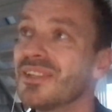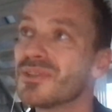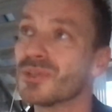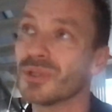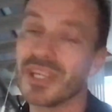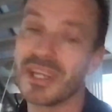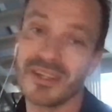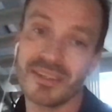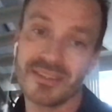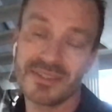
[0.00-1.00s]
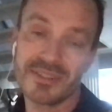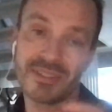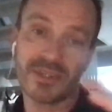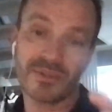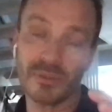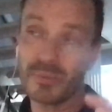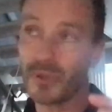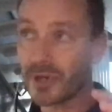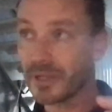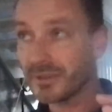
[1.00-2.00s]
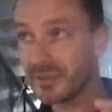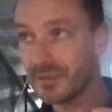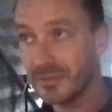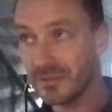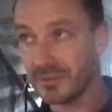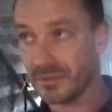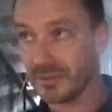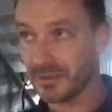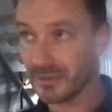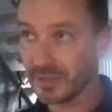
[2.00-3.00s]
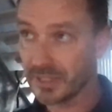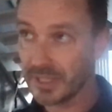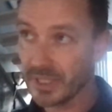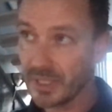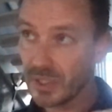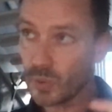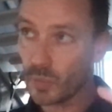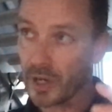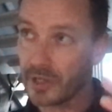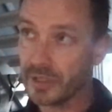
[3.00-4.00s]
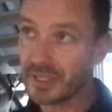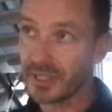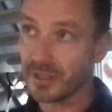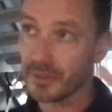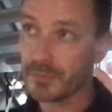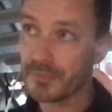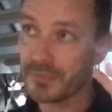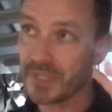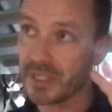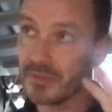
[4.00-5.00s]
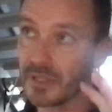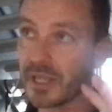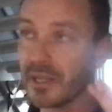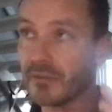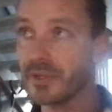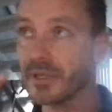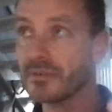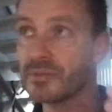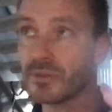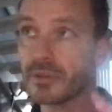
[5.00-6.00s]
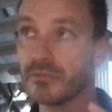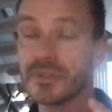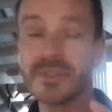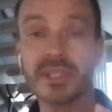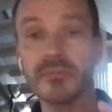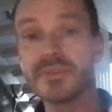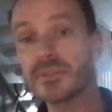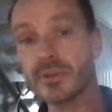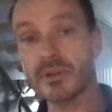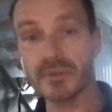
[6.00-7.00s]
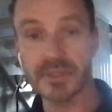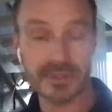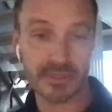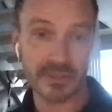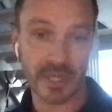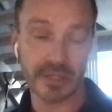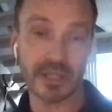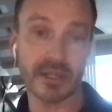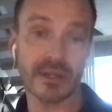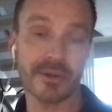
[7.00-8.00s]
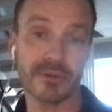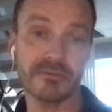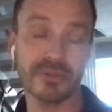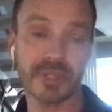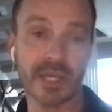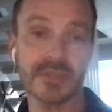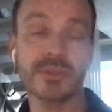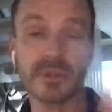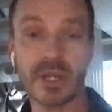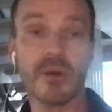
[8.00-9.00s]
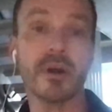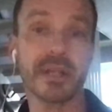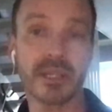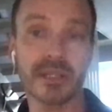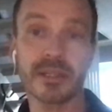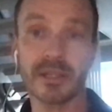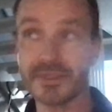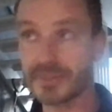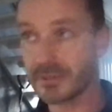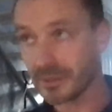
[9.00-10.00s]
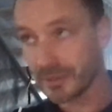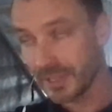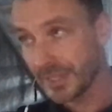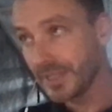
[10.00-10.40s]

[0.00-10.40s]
So you get a central point where you can even have a sort of a self-service idea of, okay, so now I need a cluster.